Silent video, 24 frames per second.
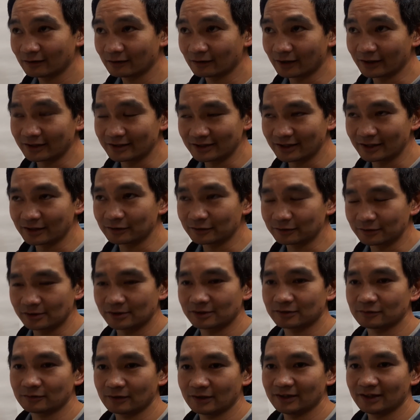or I titled
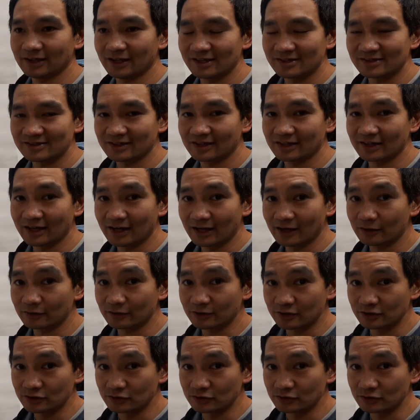it Great Essay How to